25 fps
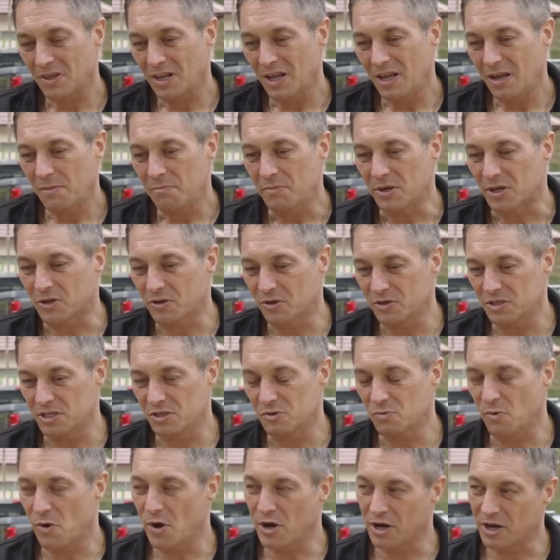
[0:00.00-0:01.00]
because
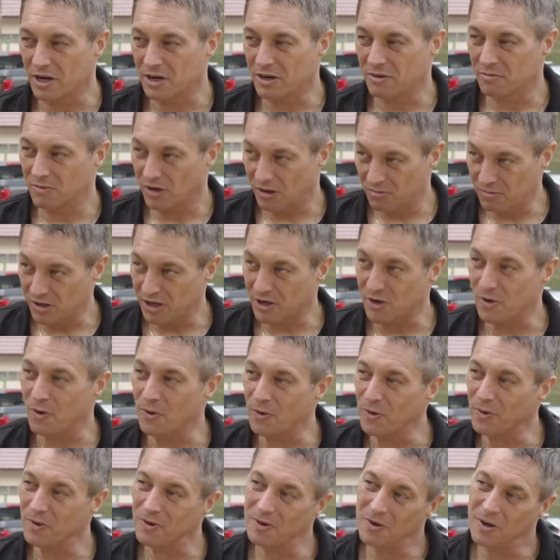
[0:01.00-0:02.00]
he's working on my
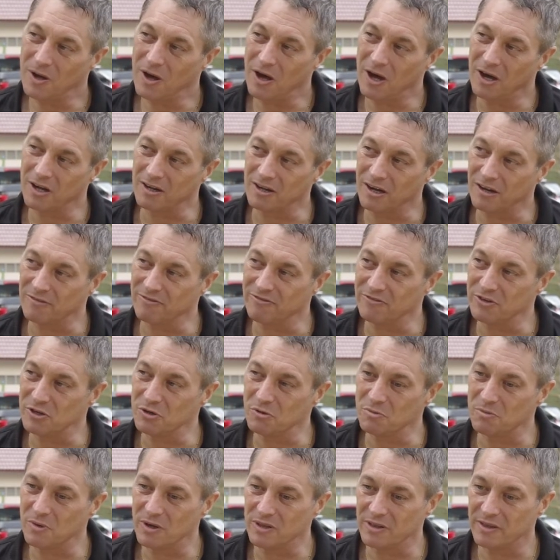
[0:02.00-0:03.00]
core, I
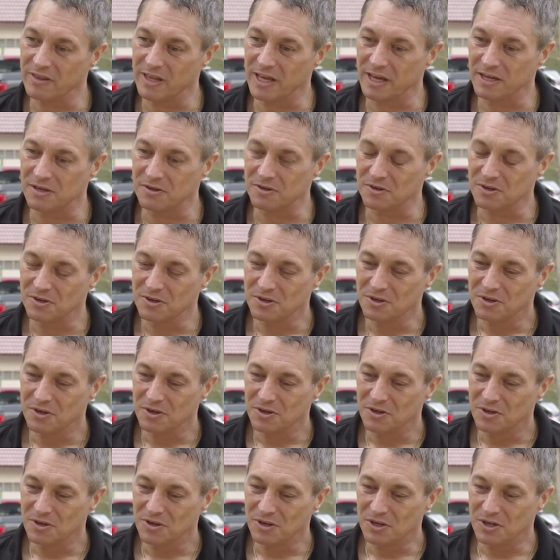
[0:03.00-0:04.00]
feel that
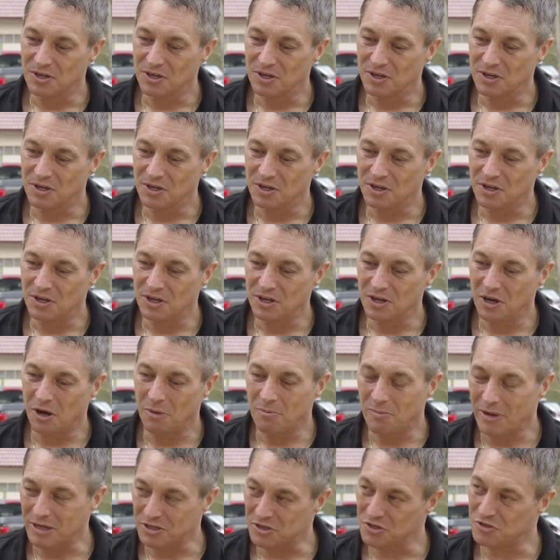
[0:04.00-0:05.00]
I'm
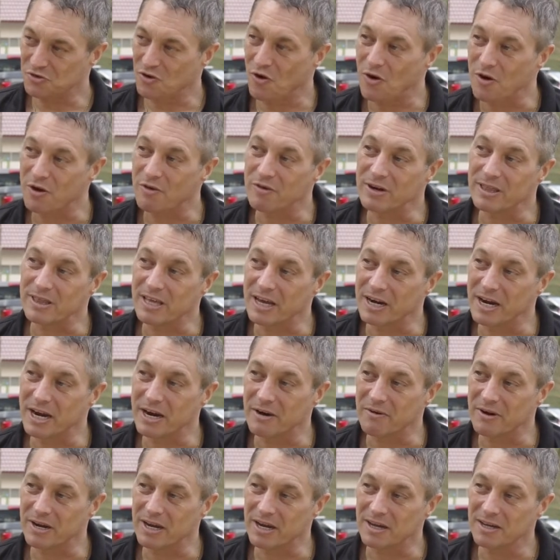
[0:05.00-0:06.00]
much stronger in that
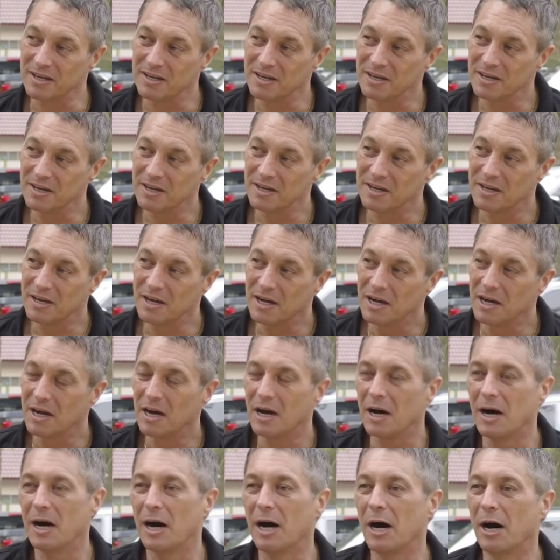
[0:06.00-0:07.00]
area.
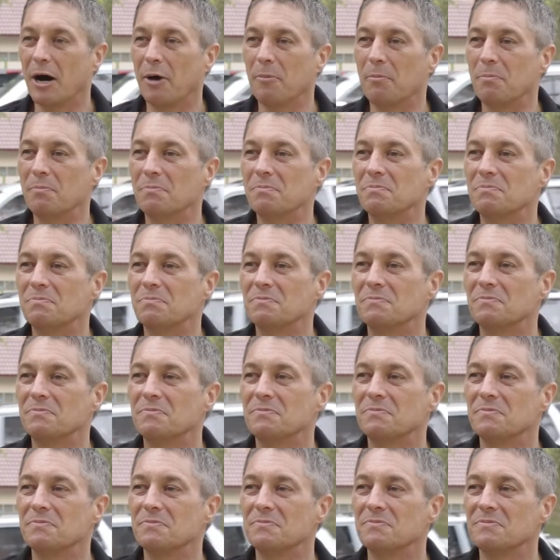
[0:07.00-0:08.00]

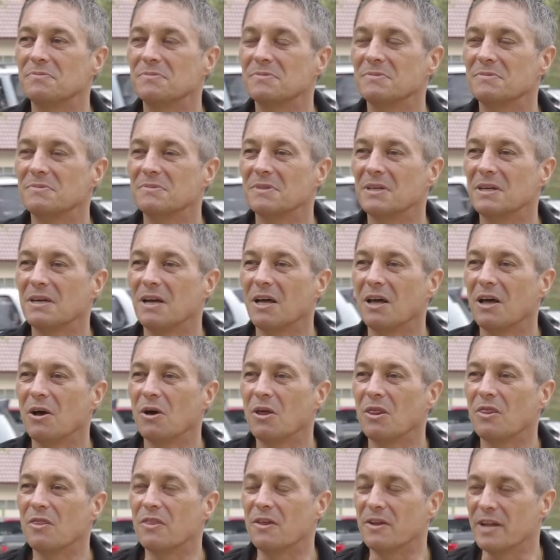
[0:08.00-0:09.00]

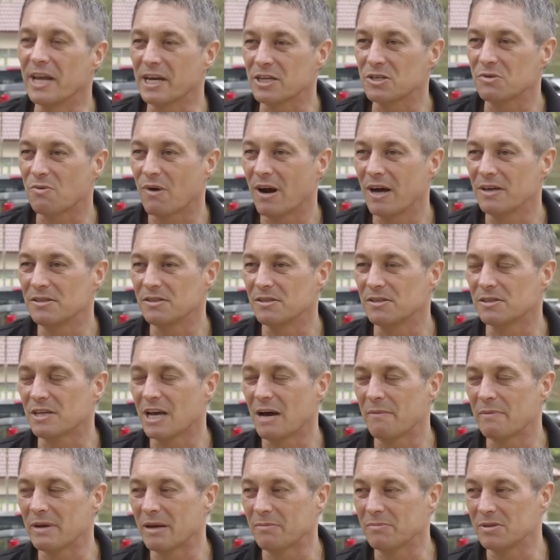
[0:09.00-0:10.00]
The next race is
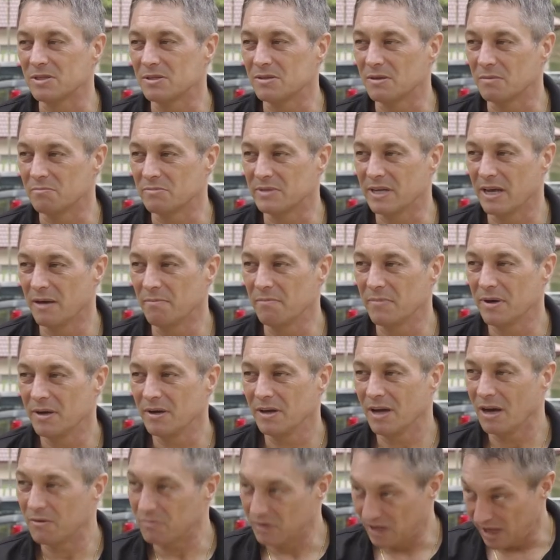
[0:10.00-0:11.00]
coming up in September,
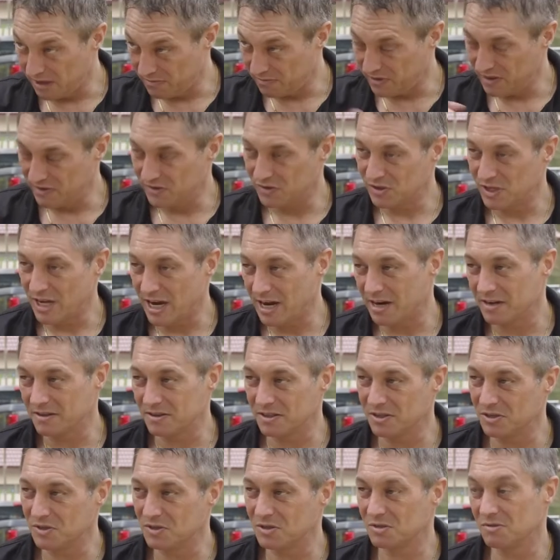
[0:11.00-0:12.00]
and we've started
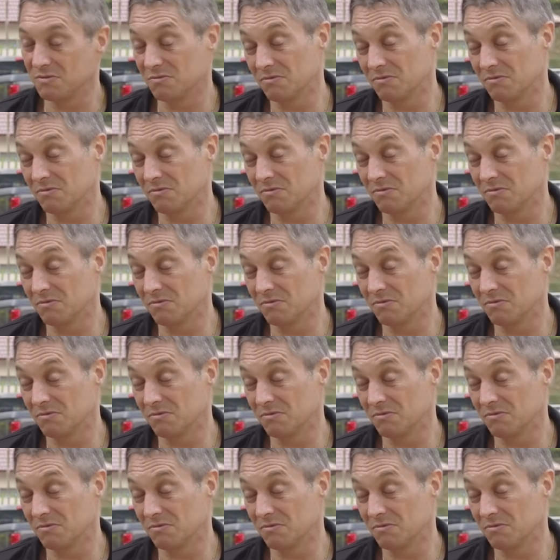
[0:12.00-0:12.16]
this